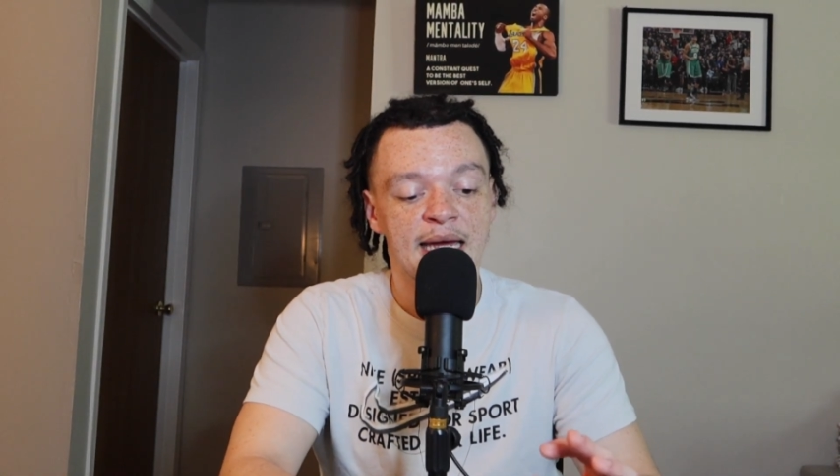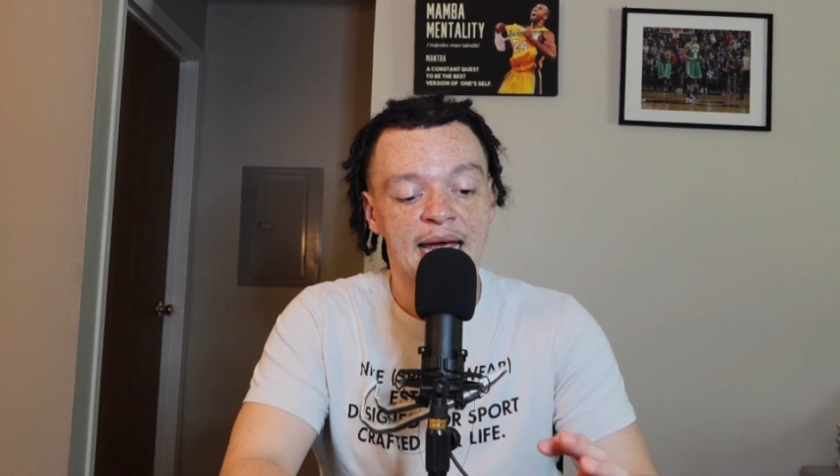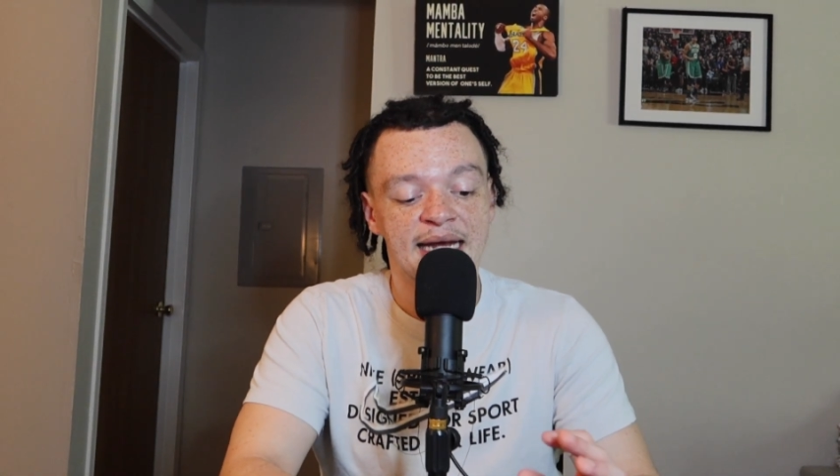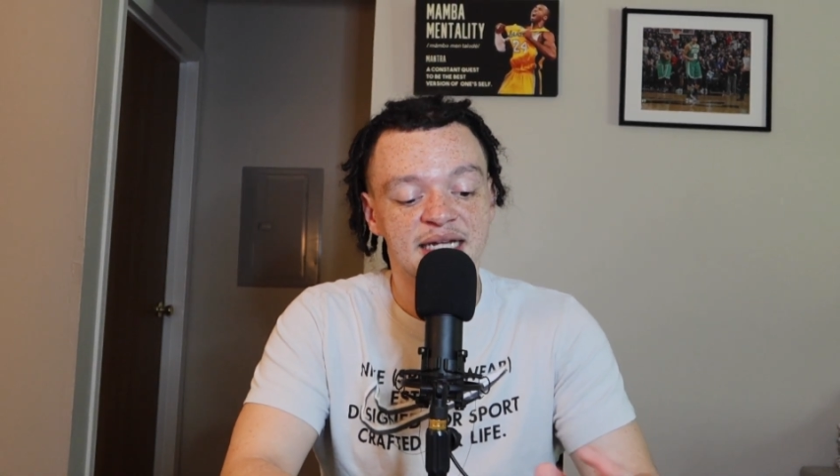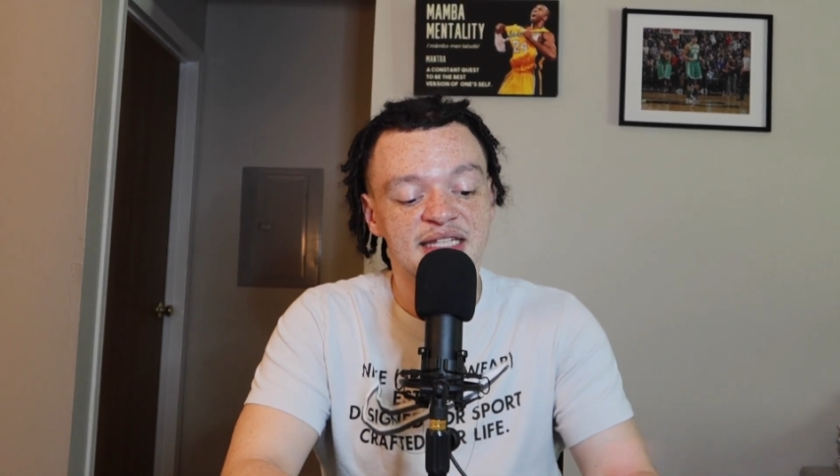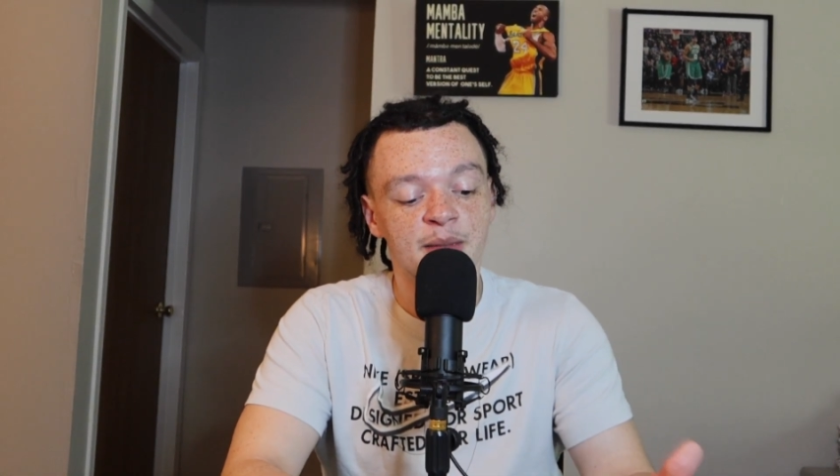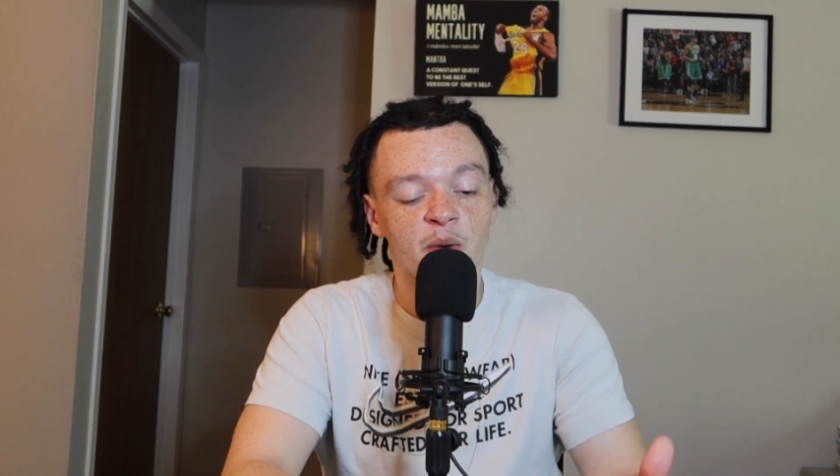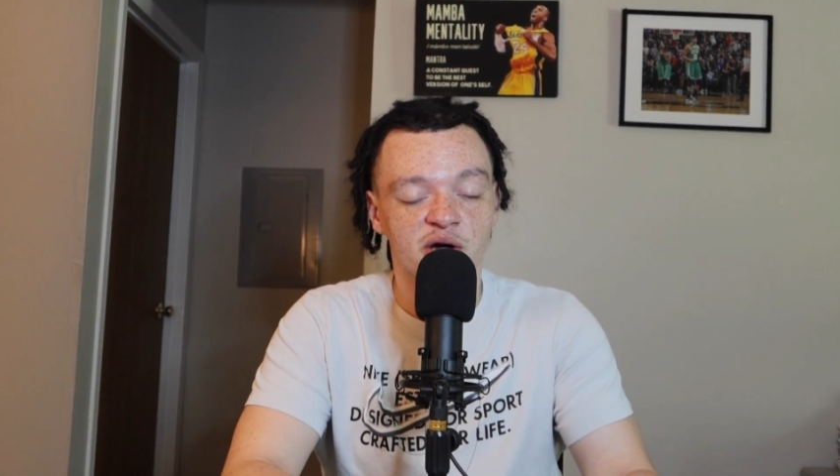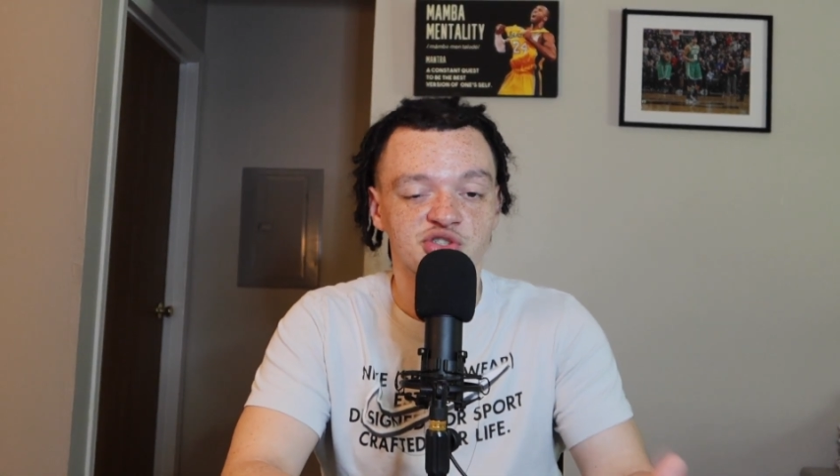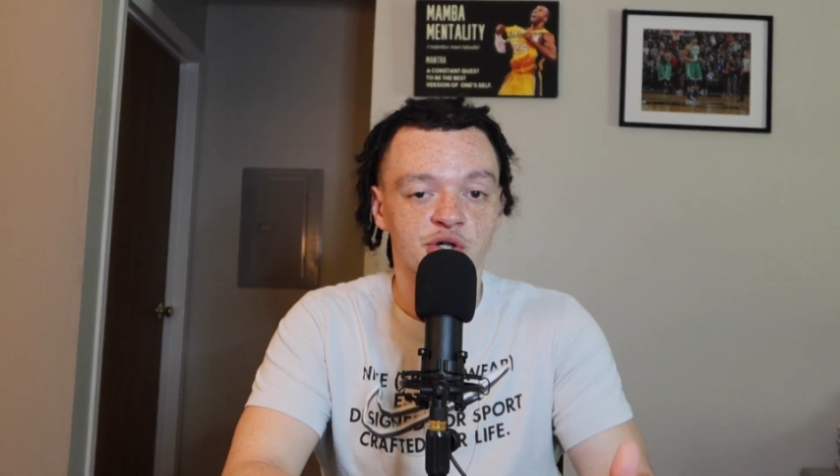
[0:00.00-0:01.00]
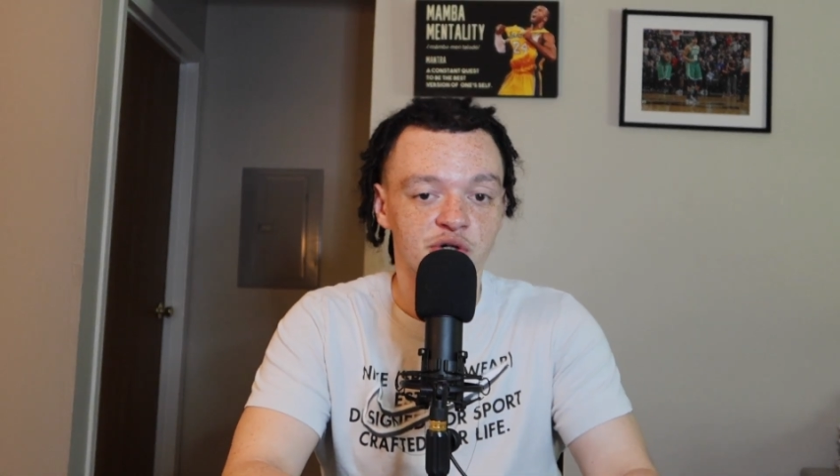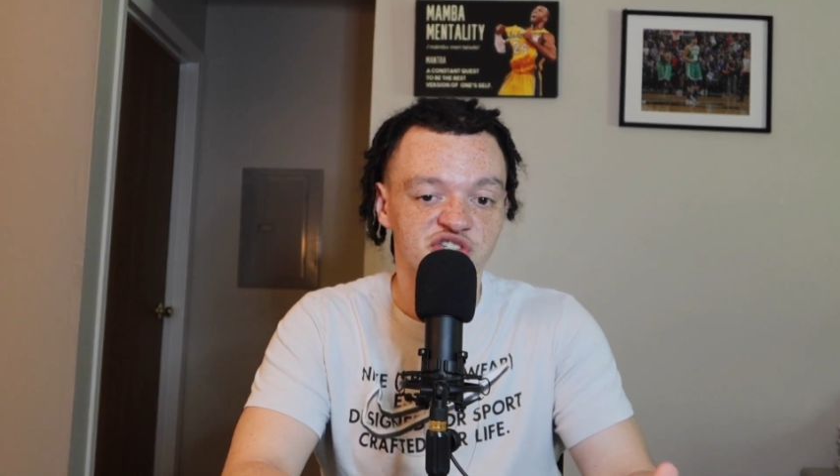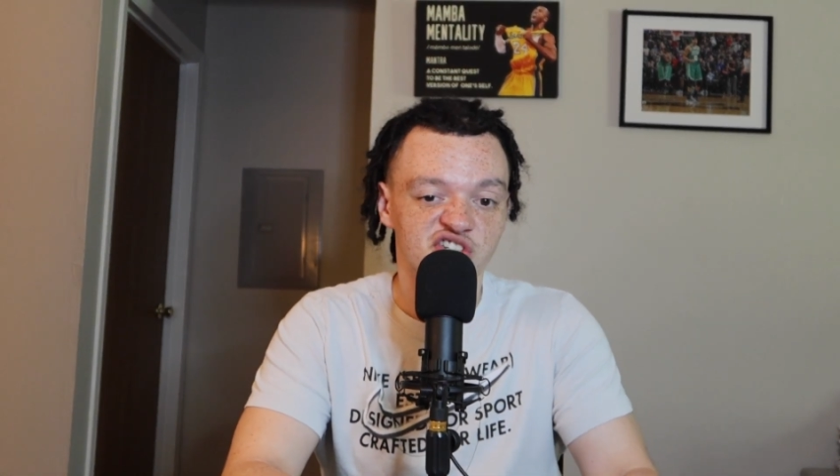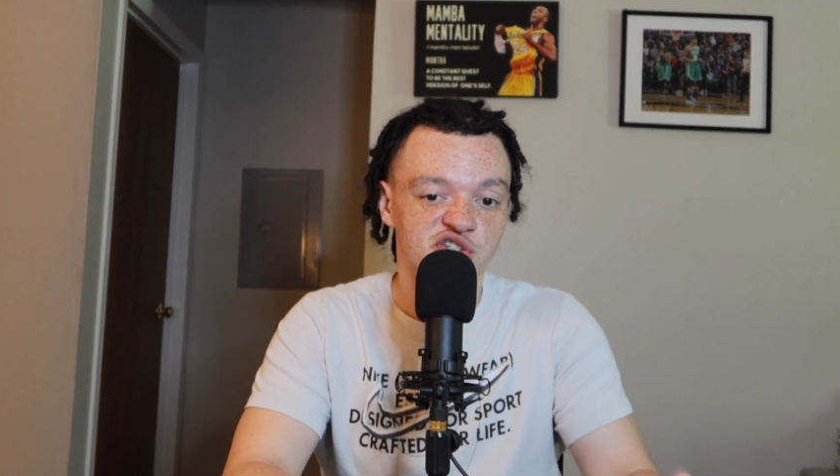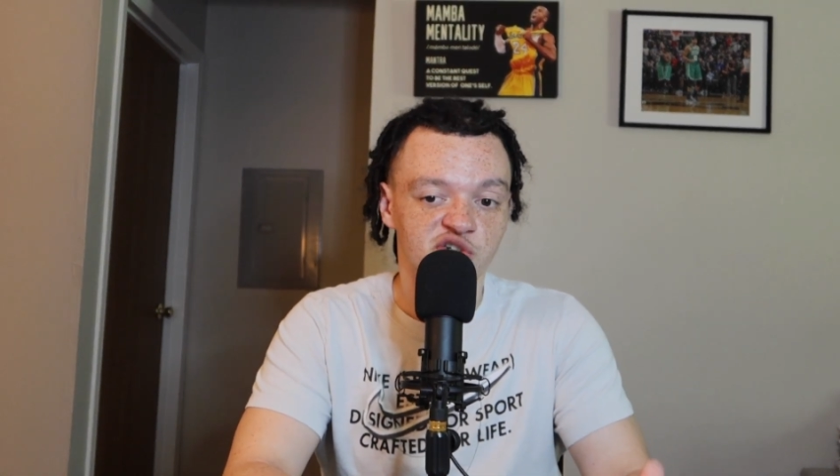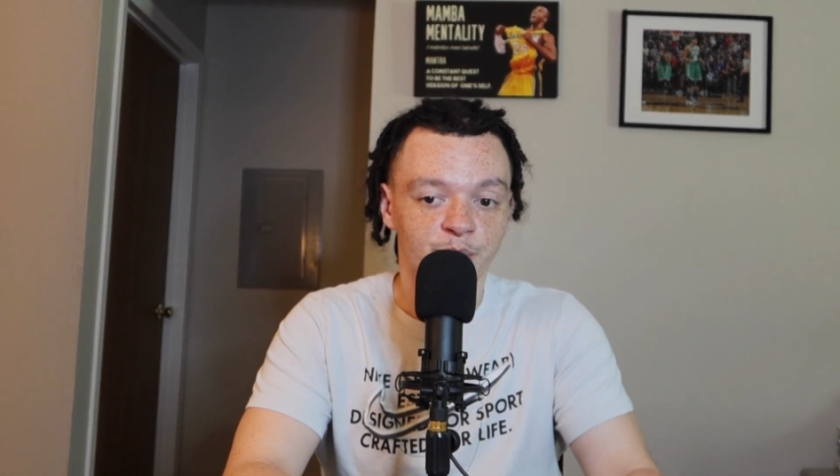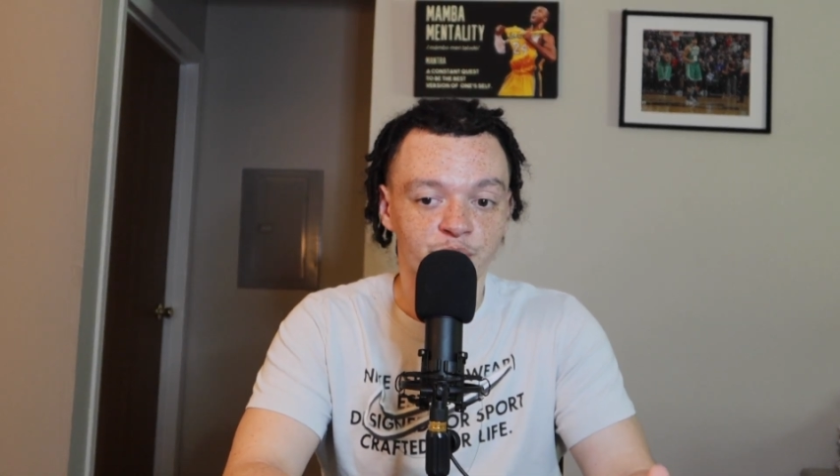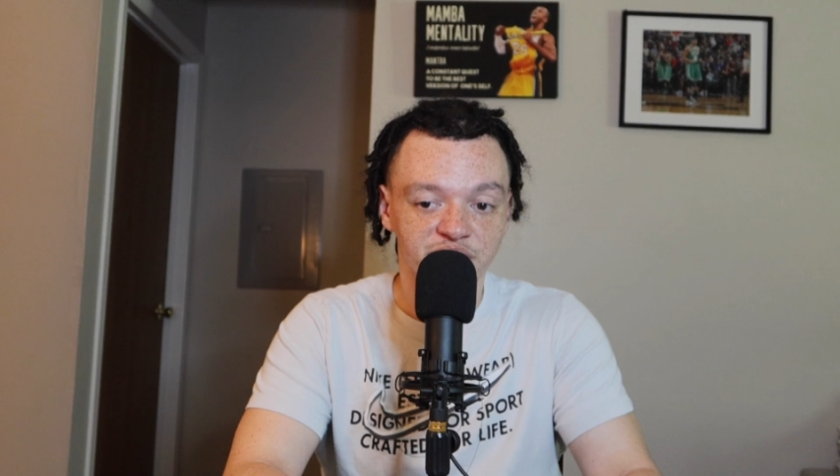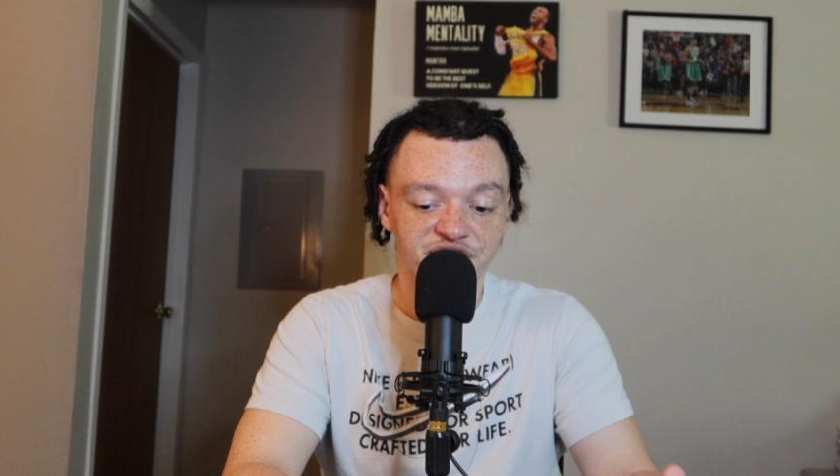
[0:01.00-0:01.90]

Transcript: And I think Miles Turner is such an important